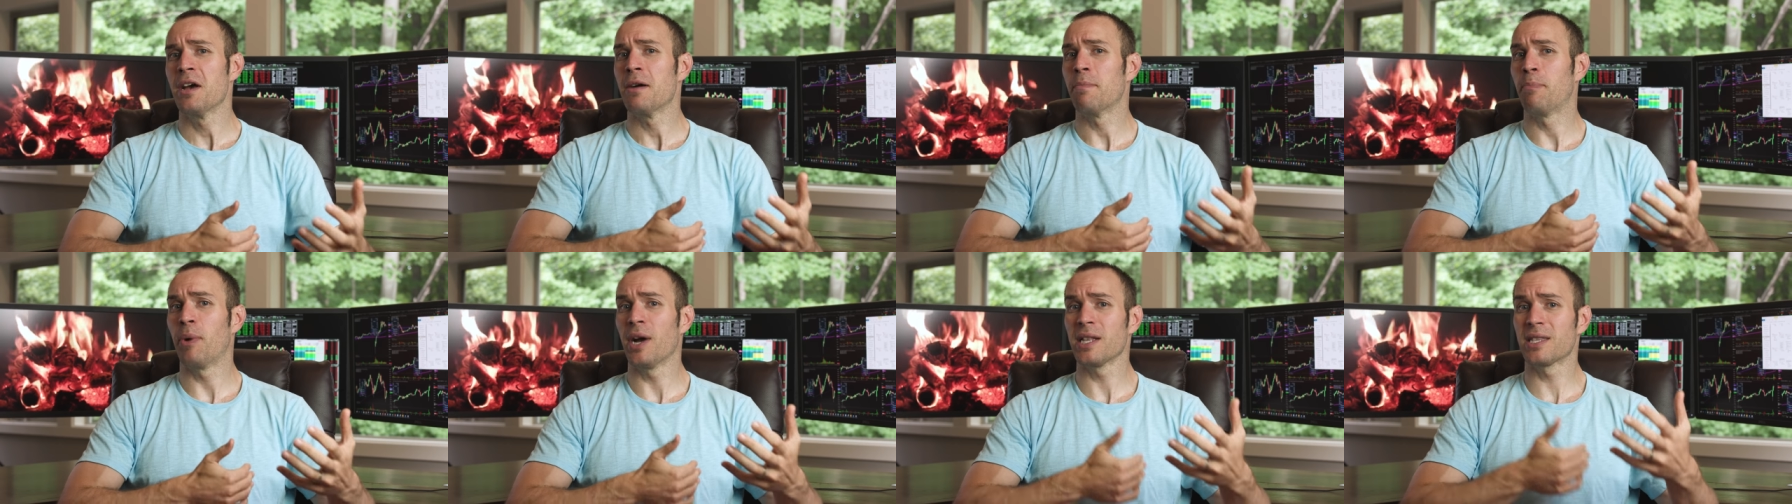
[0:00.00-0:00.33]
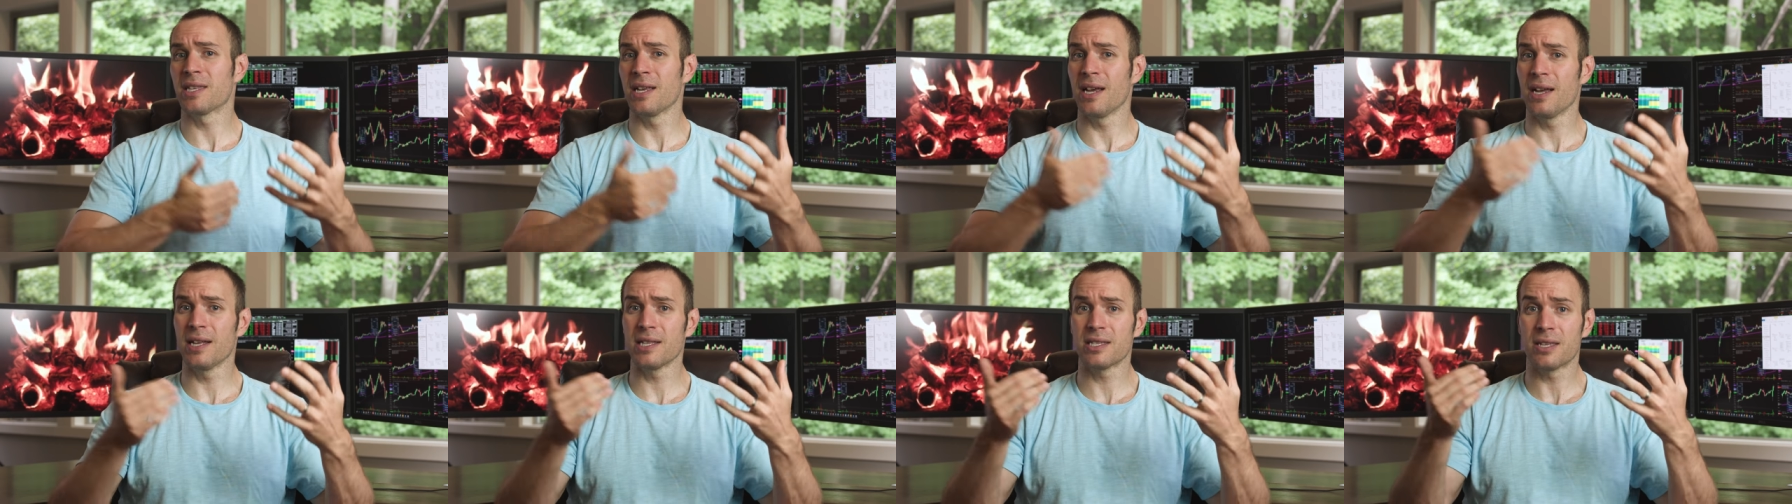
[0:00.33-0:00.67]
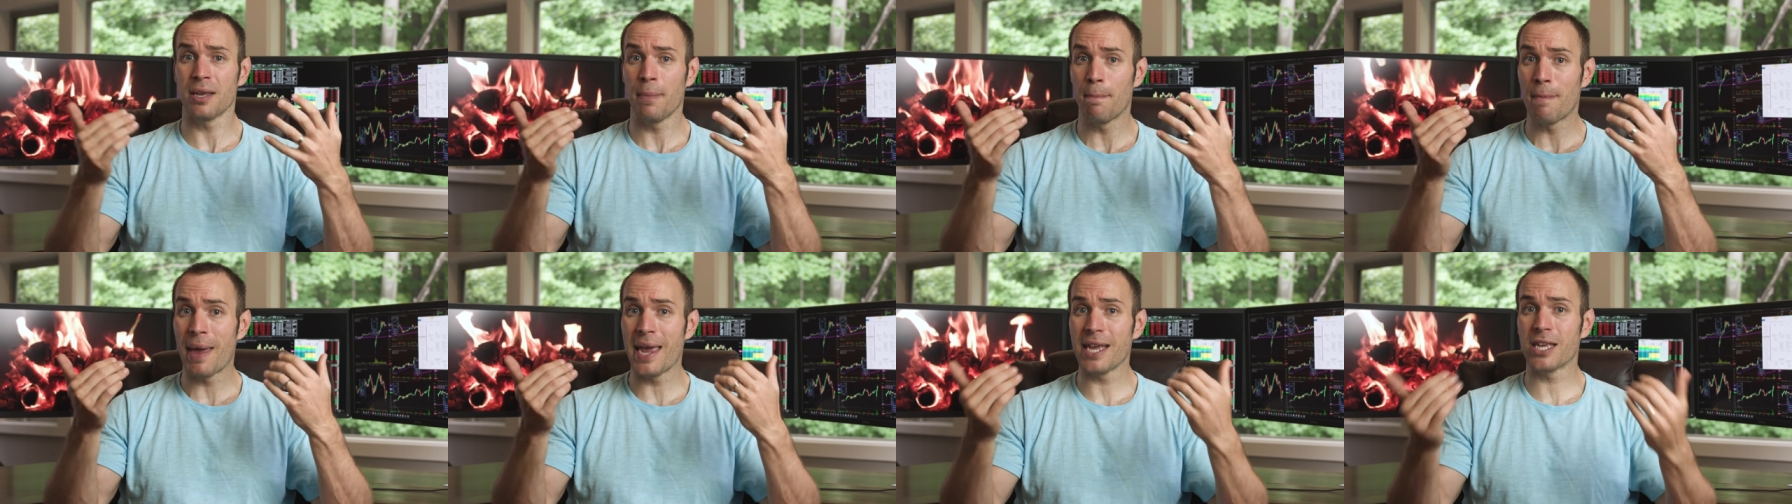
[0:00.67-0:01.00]
But to,
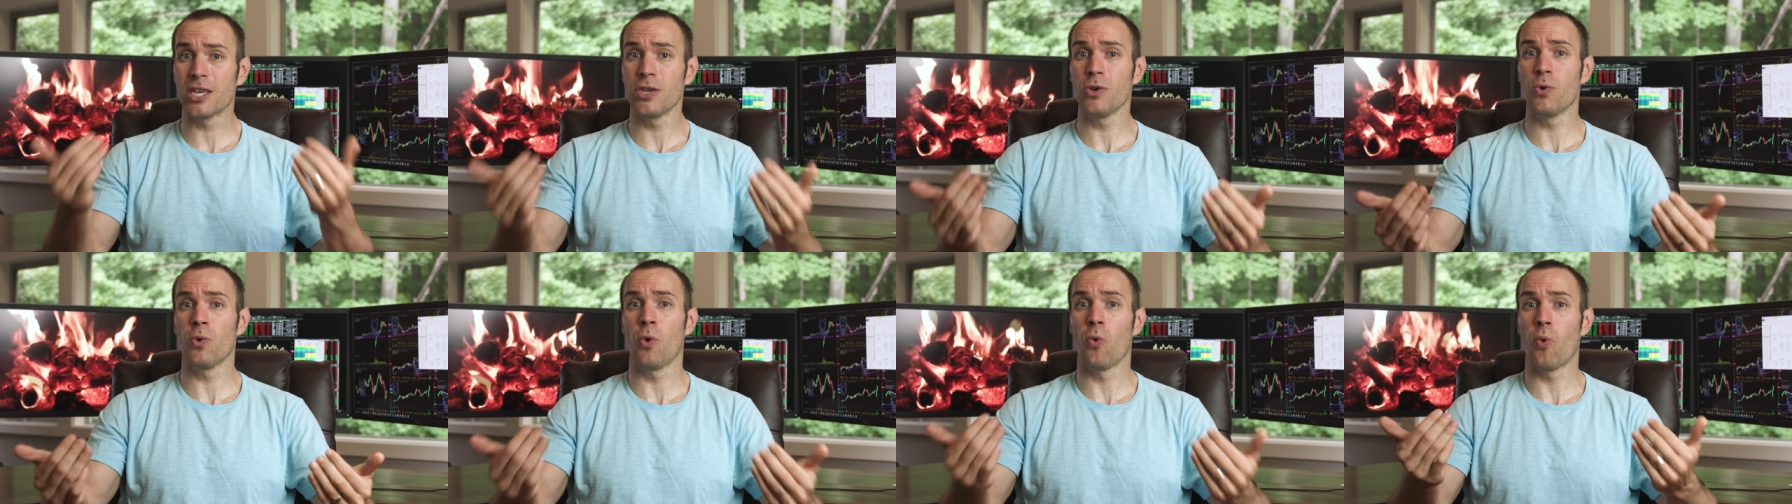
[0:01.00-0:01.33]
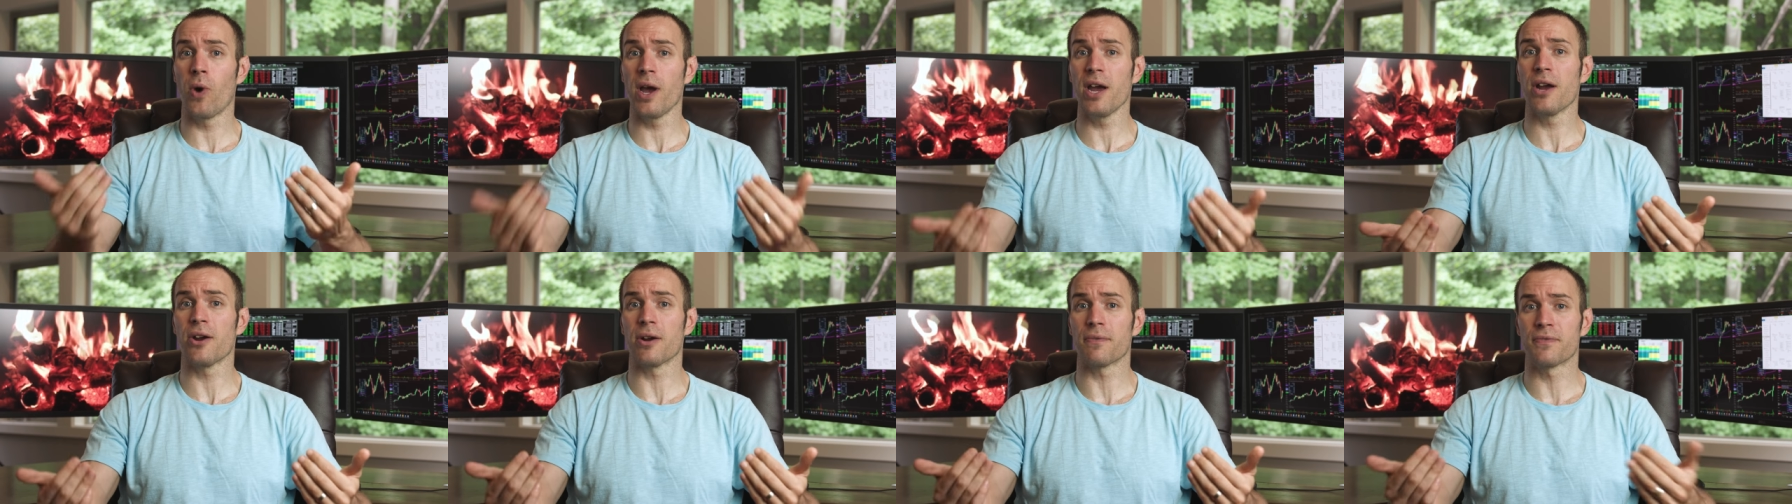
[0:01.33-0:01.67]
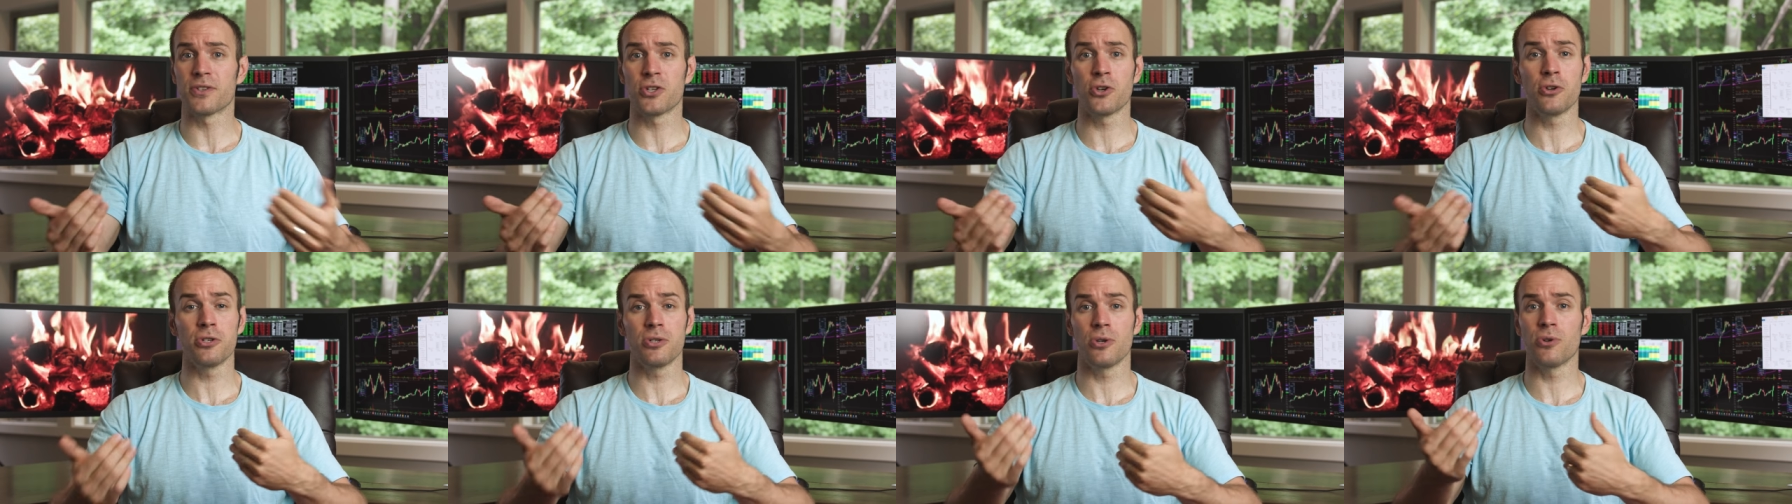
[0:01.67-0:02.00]
to make you aware,
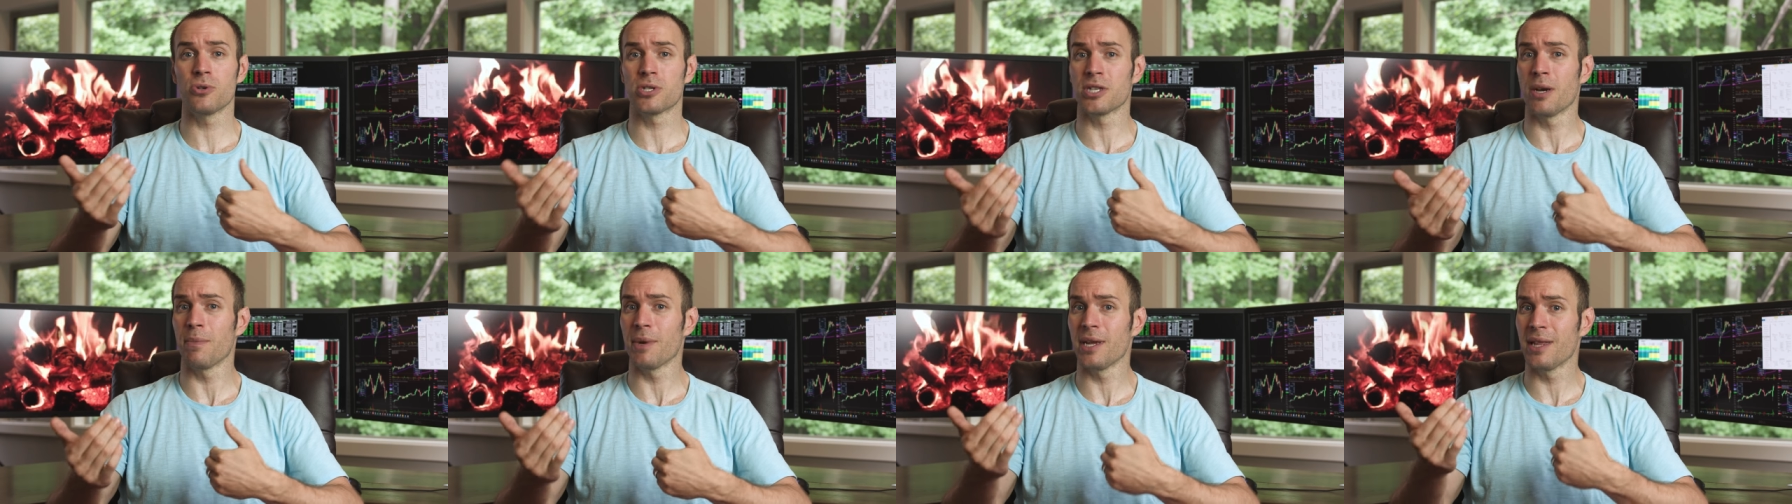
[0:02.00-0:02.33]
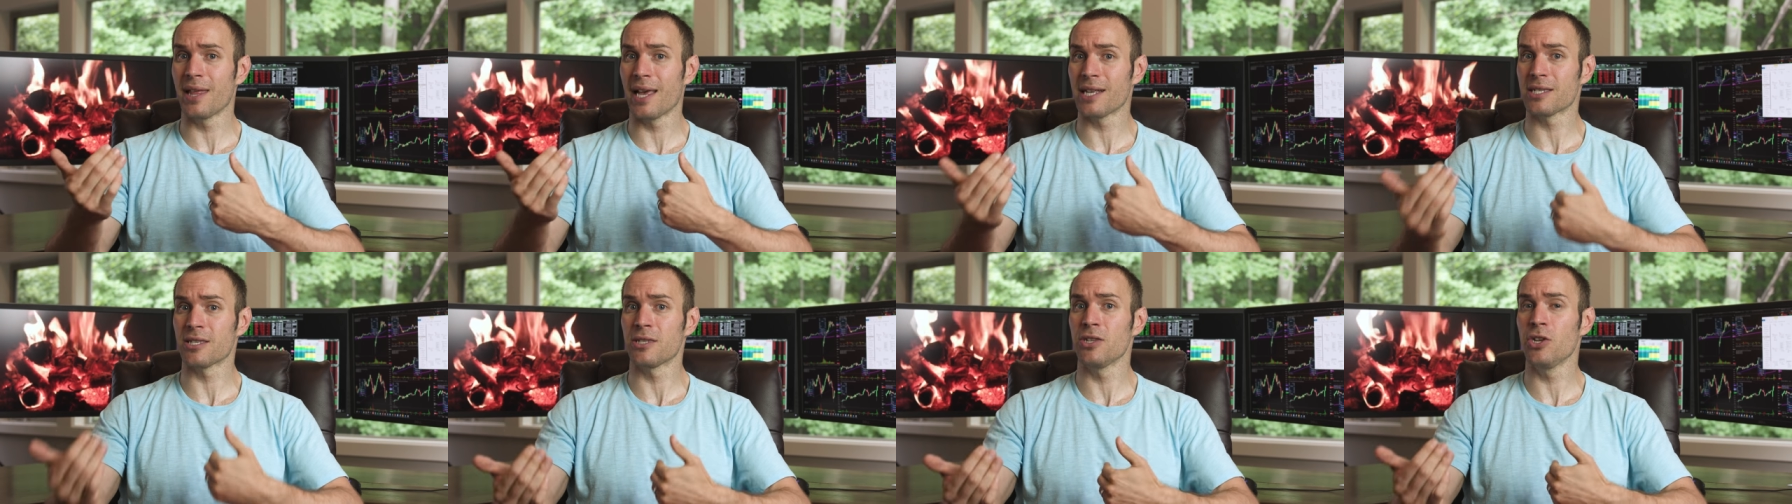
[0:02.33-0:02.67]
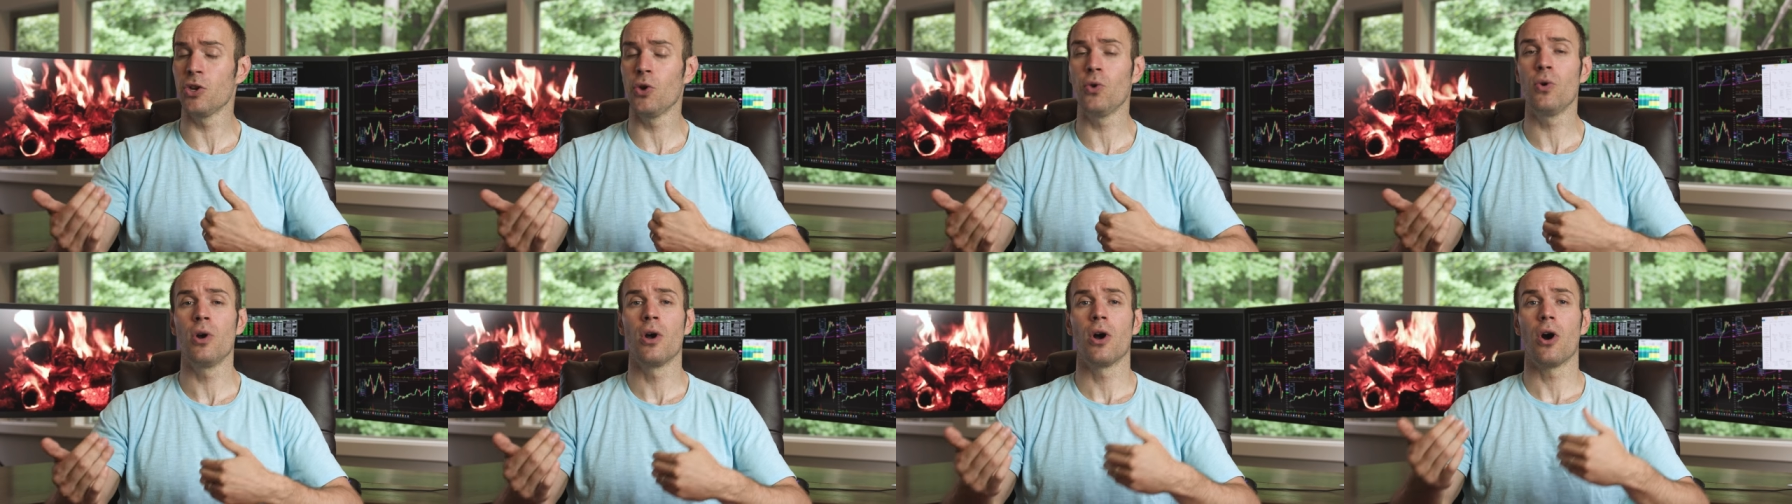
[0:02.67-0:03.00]
if you're somebody that's
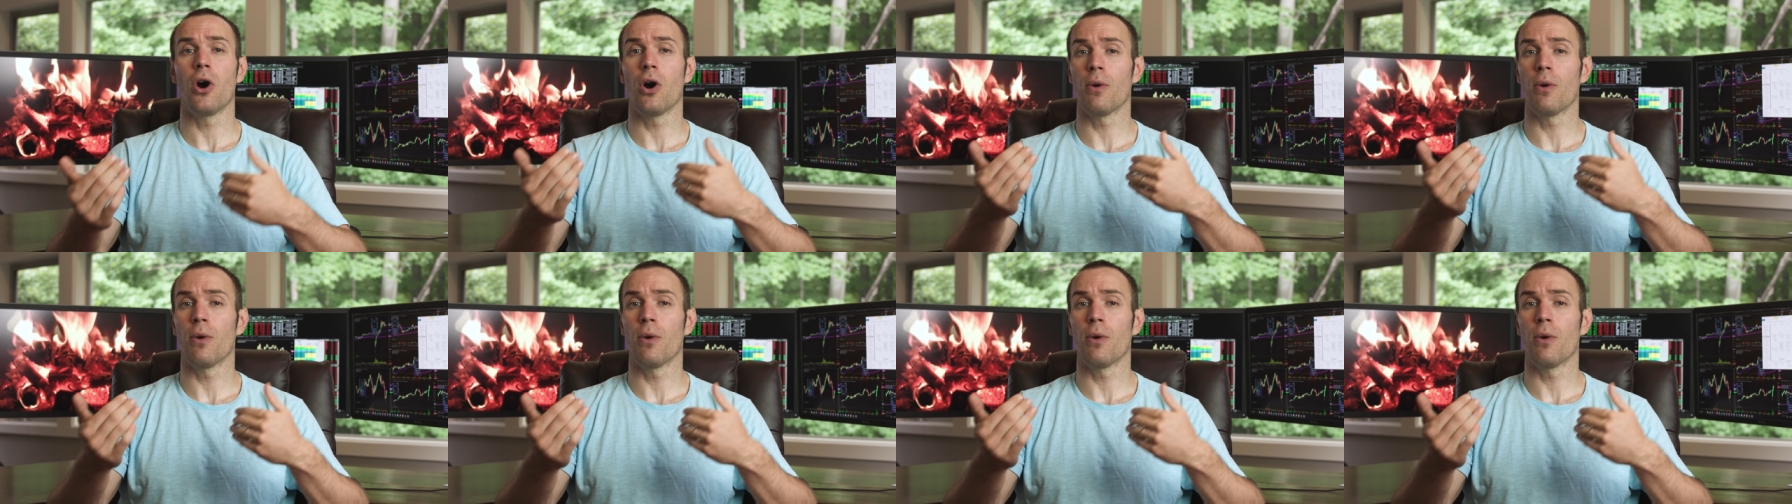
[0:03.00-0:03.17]
new,